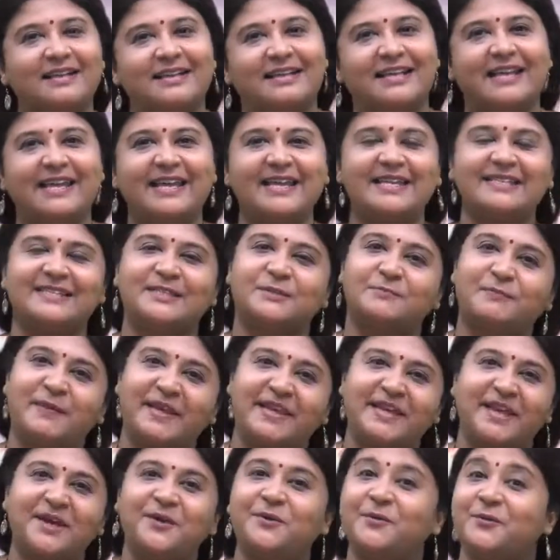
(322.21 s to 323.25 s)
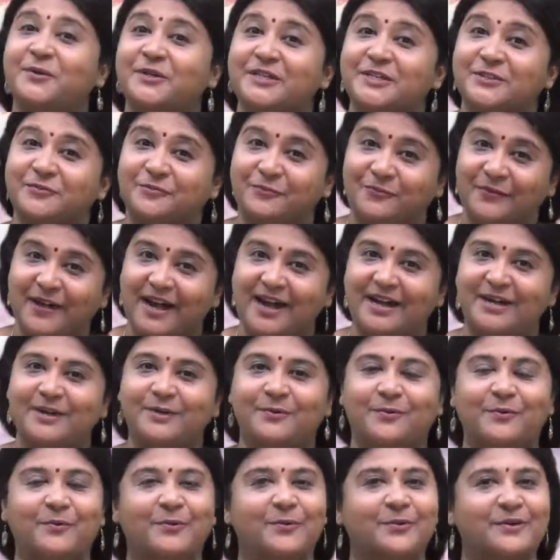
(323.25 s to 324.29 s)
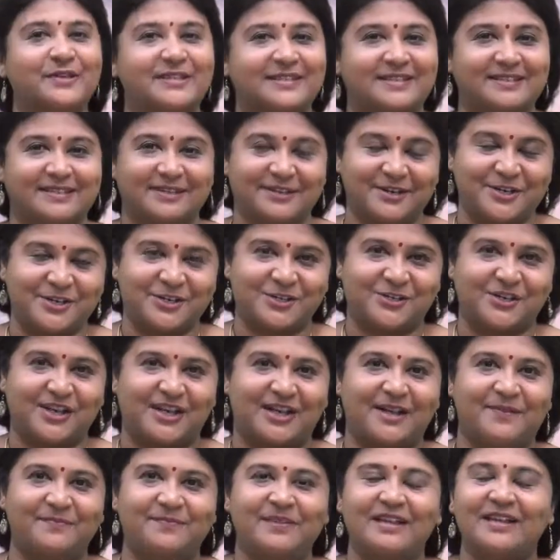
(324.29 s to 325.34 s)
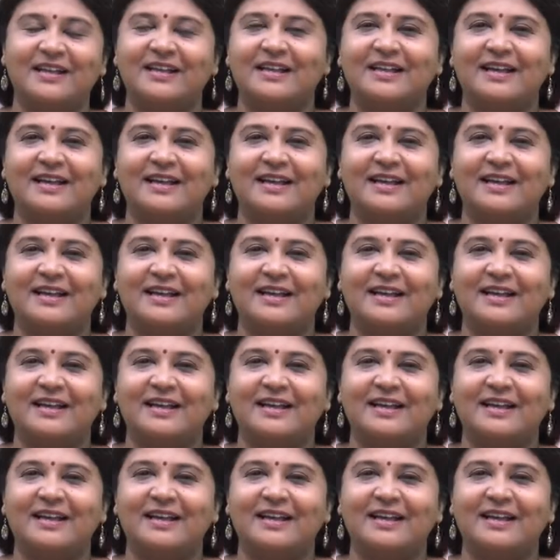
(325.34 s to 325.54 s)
He is speaking to his friend who is Krishna.